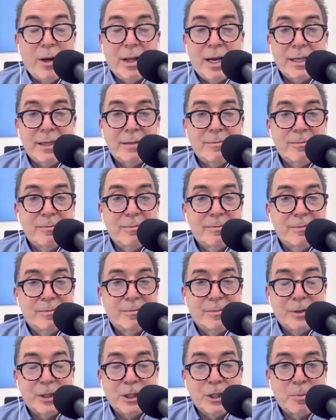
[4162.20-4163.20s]
I
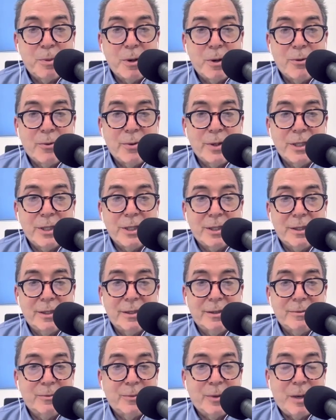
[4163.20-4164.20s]
just spoke recently
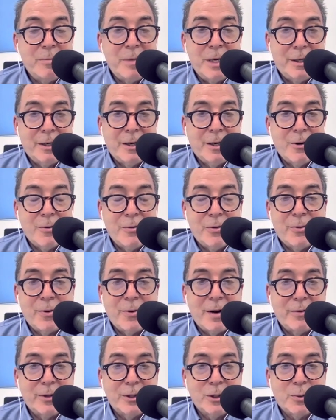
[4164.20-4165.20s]
a minute ago of the
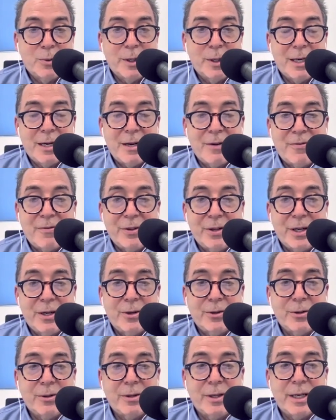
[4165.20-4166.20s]
reverence we could have for the
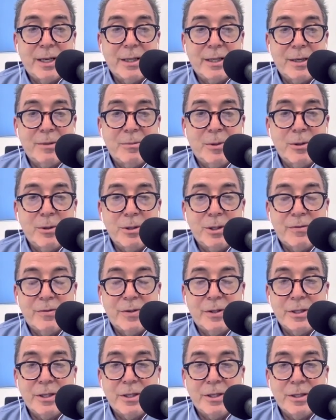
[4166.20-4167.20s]
elderly, I think most of
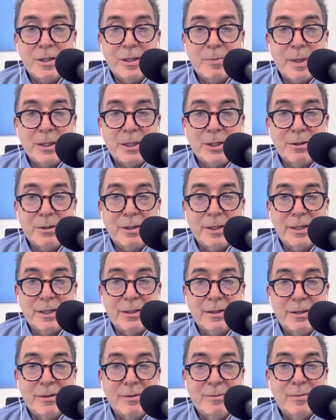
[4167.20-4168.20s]
us,
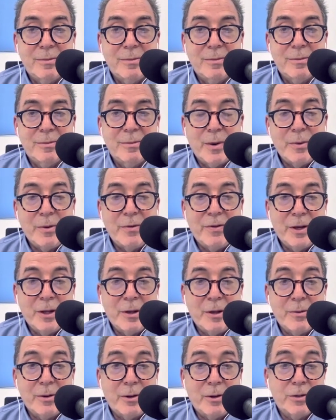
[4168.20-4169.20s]
especially the way we
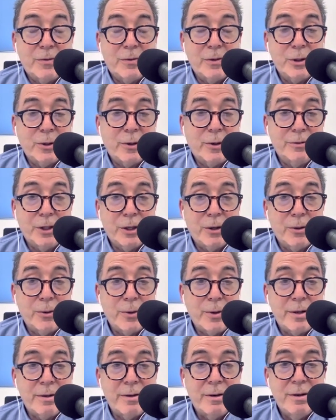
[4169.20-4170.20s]
feel, those of us who have
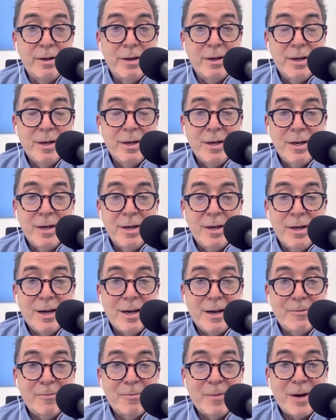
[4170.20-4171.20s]
children.
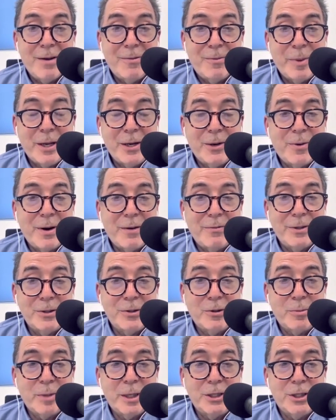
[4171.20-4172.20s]
I have plenty of reverence
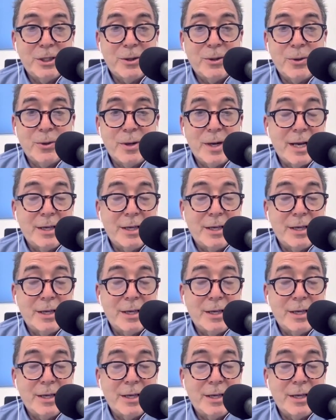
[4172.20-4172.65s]
for my children.